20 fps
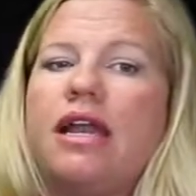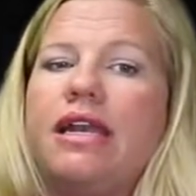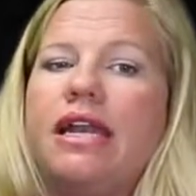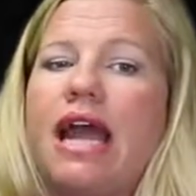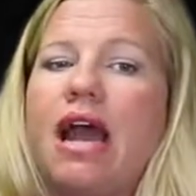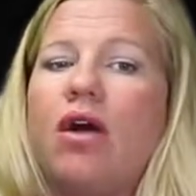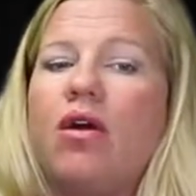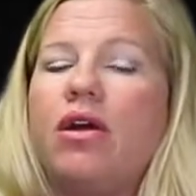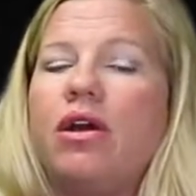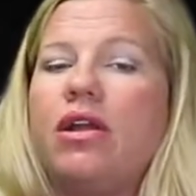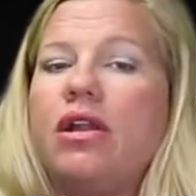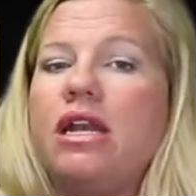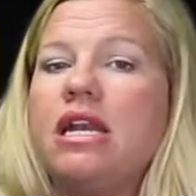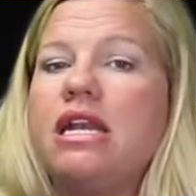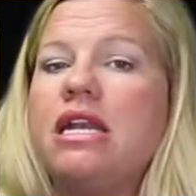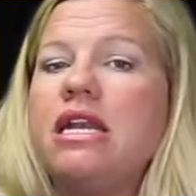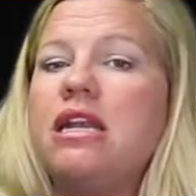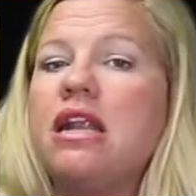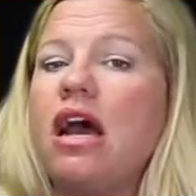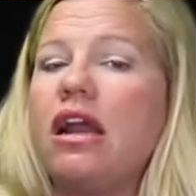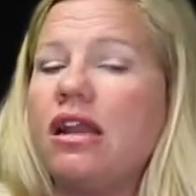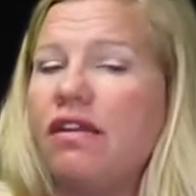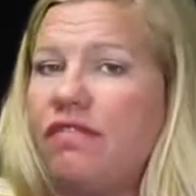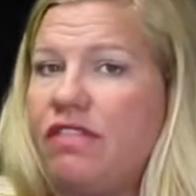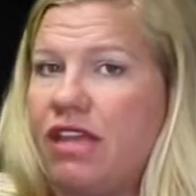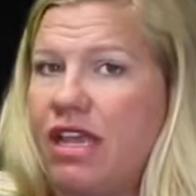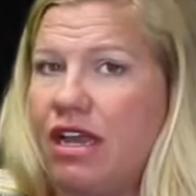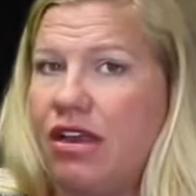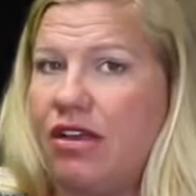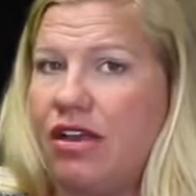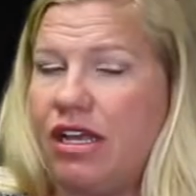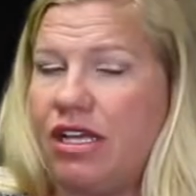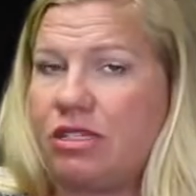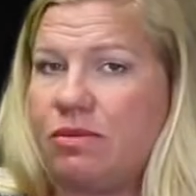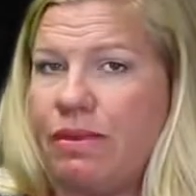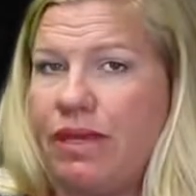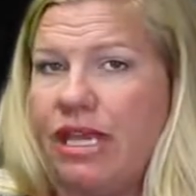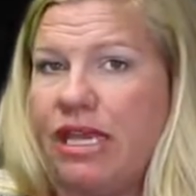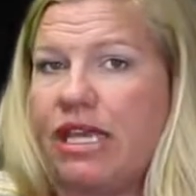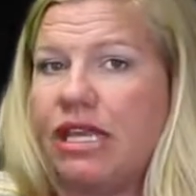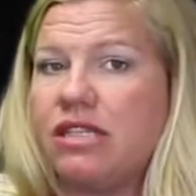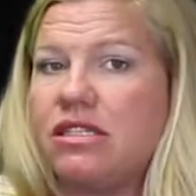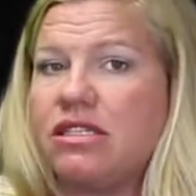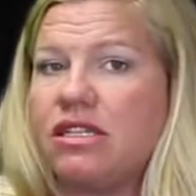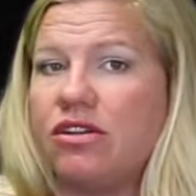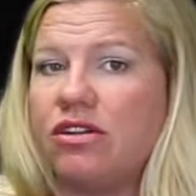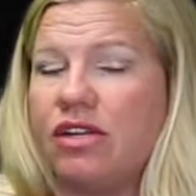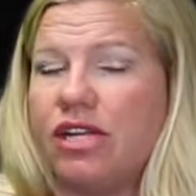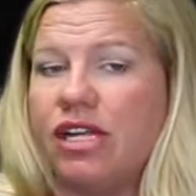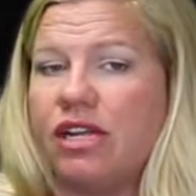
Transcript: Now, none of the areas being considered